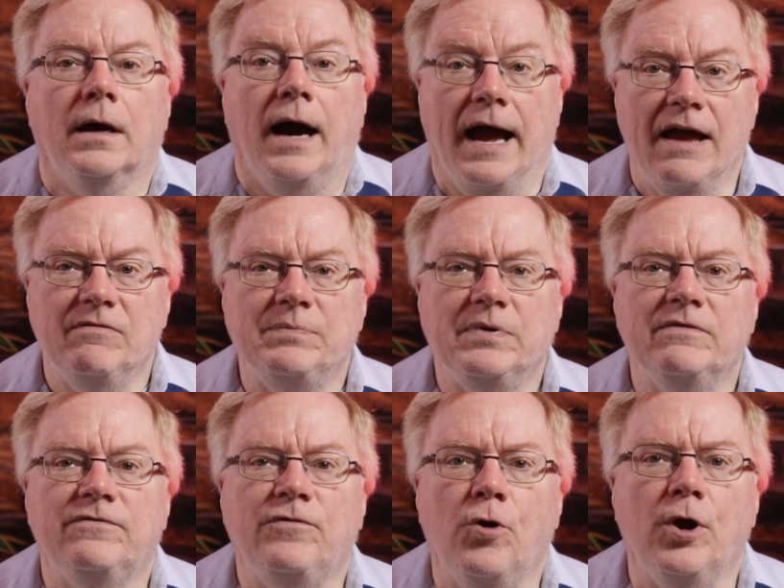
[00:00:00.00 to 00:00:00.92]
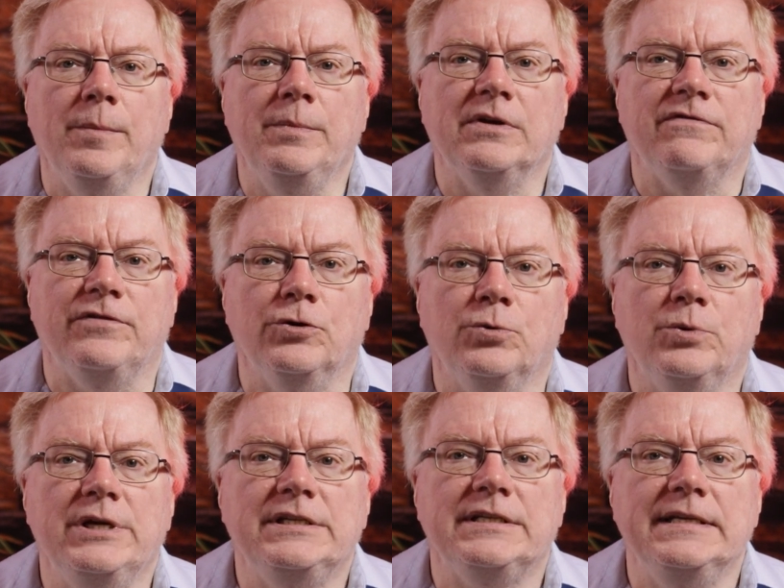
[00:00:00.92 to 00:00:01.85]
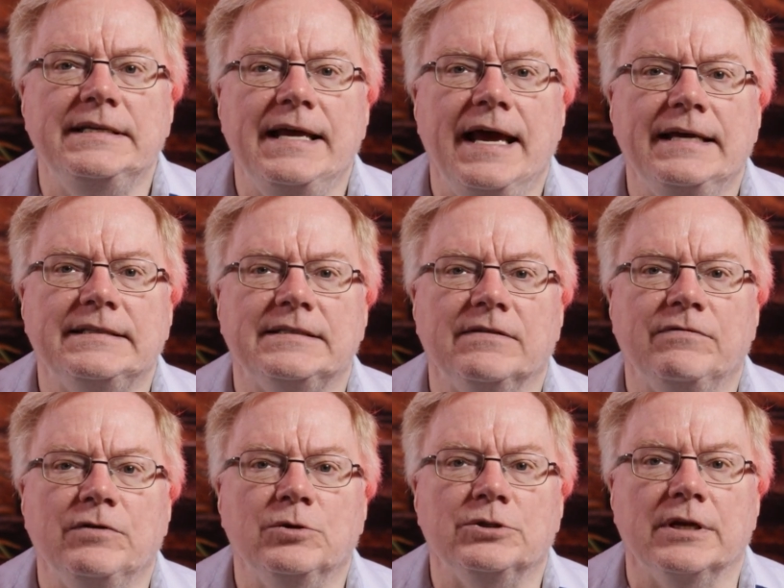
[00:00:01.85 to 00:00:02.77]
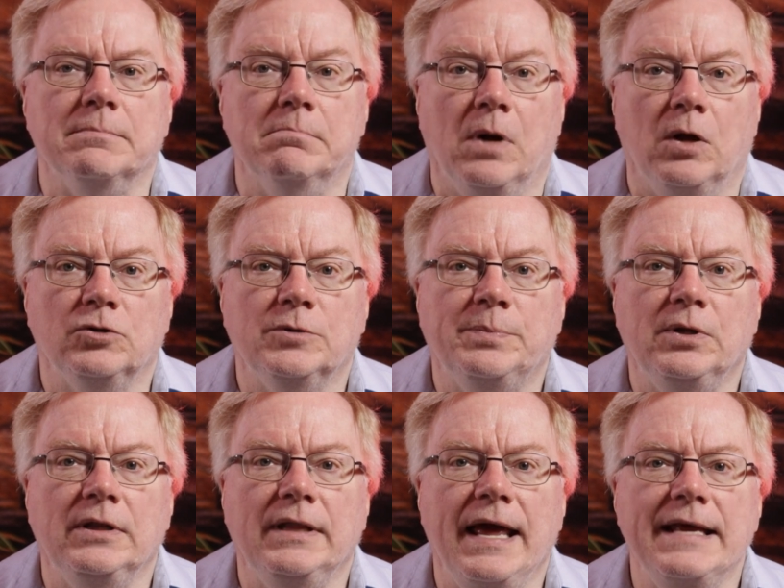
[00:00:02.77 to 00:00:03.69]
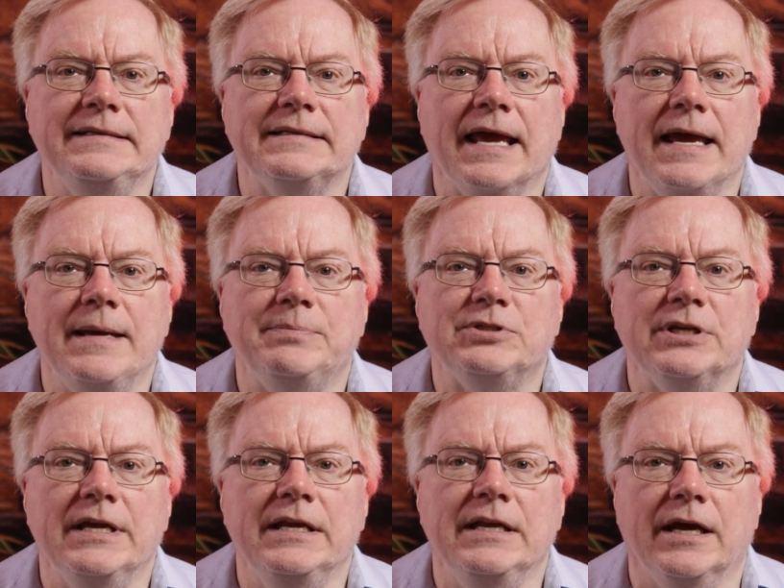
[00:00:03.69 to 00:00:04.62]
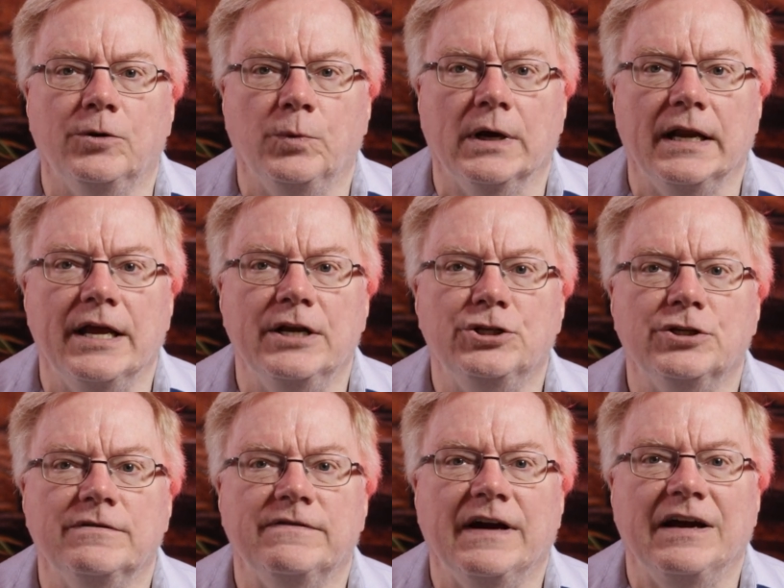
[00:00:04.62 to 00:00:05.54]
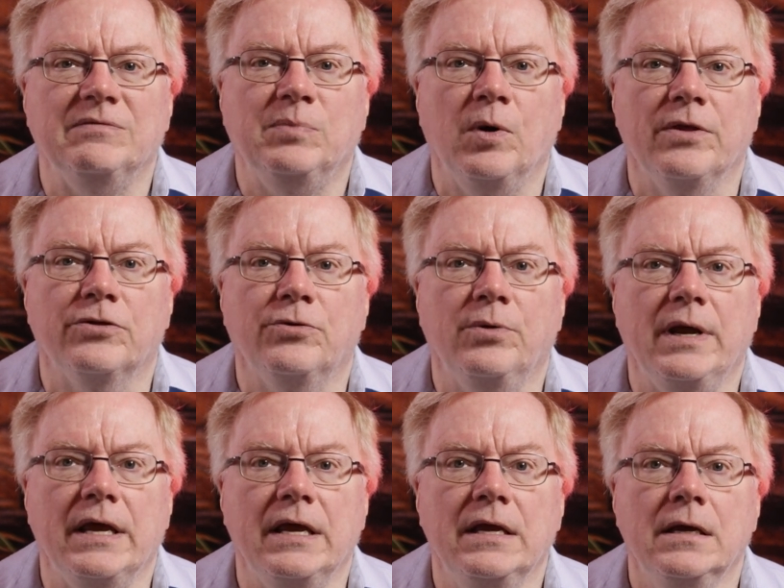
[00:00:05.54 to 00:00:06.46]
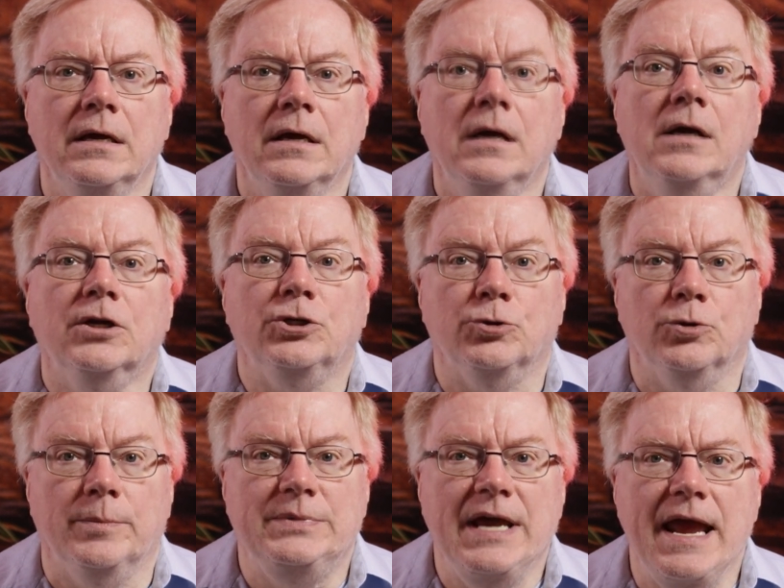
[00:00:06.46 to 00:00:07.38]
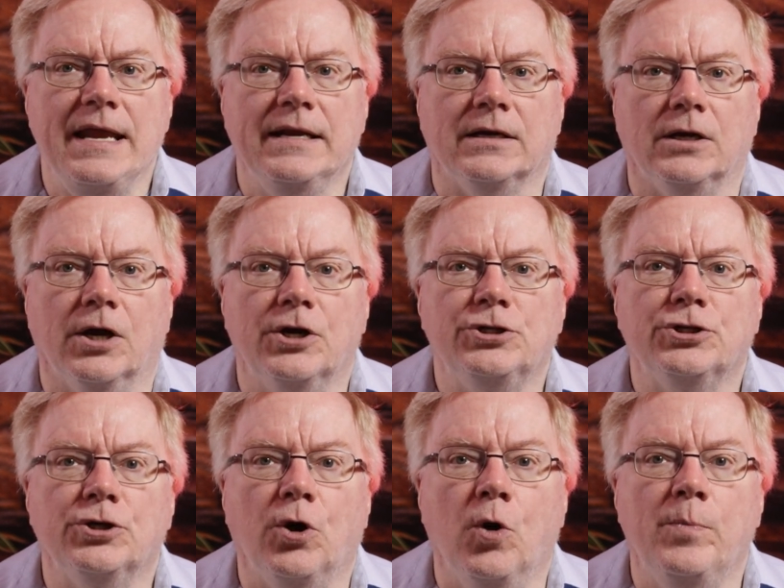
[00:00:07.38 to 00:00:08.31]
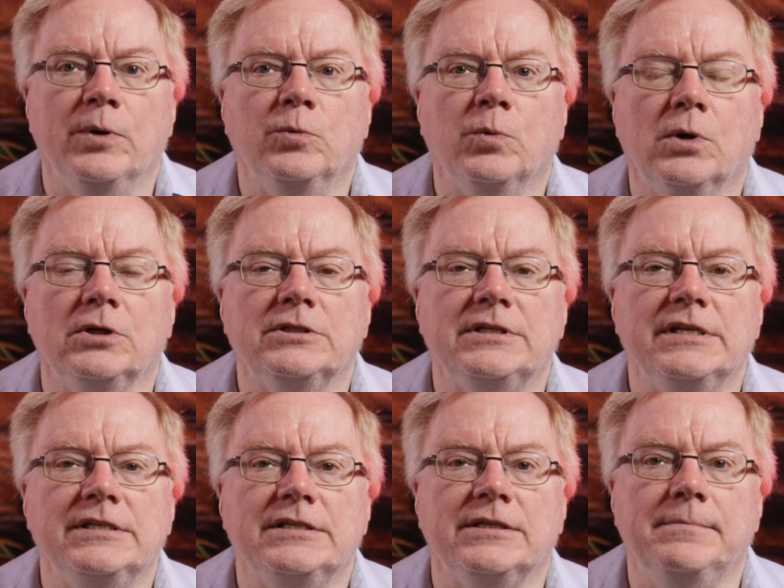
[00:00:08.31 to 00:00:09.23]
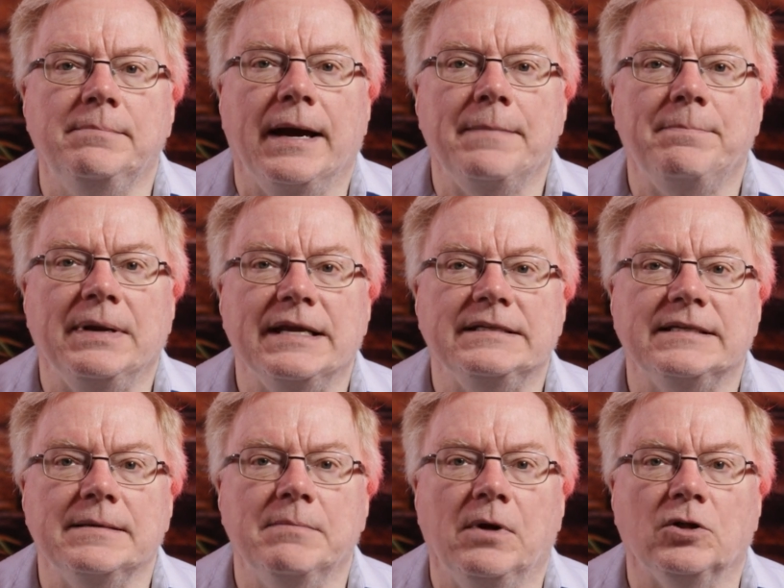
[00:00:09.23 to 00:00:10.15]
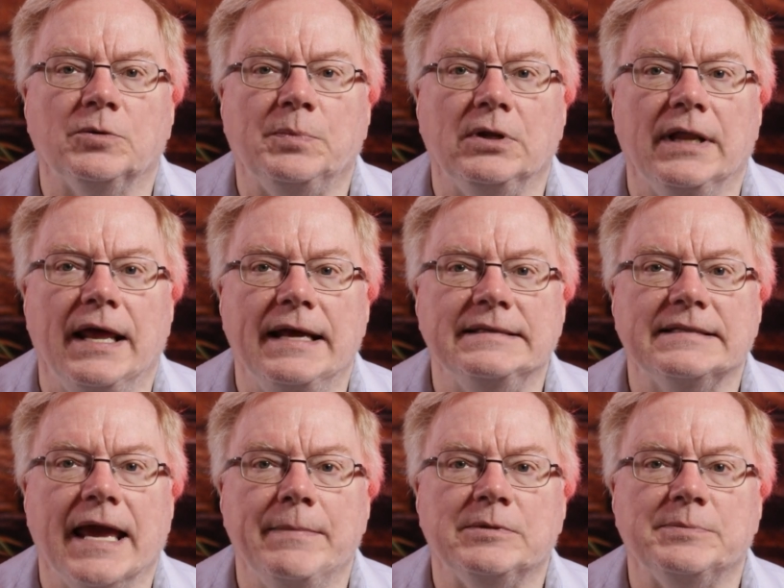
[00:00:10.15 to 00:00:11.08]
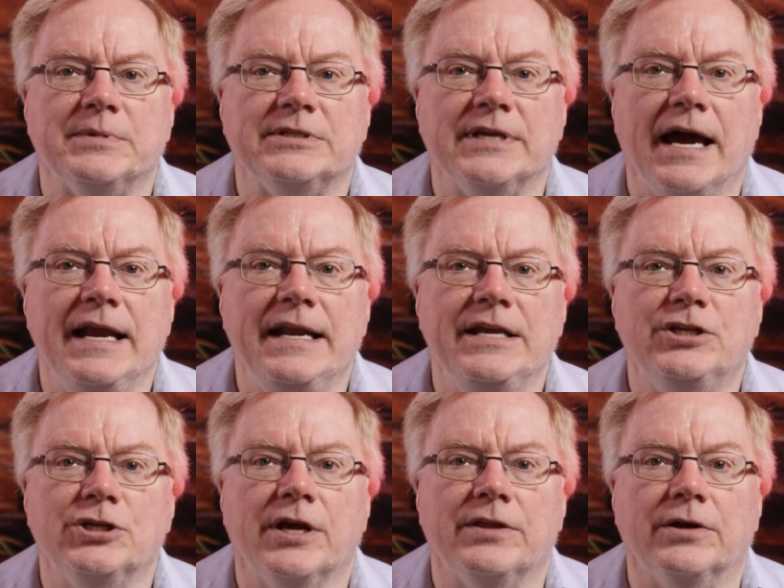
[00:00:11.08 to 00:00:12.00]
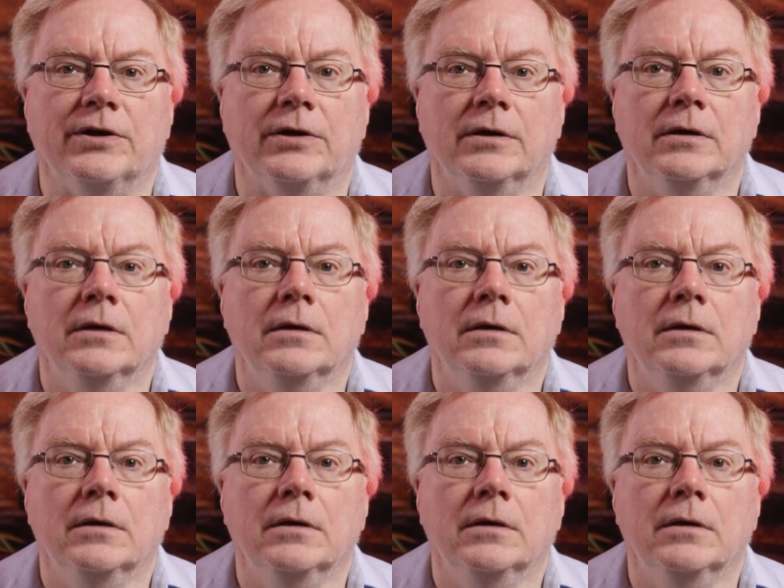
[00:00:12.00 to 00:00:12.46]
I have performed a few recent tests of using multiple landscapes in Unreal Engine 5.3 to obtain a larger open world system by placing multiple landscapes beside each other.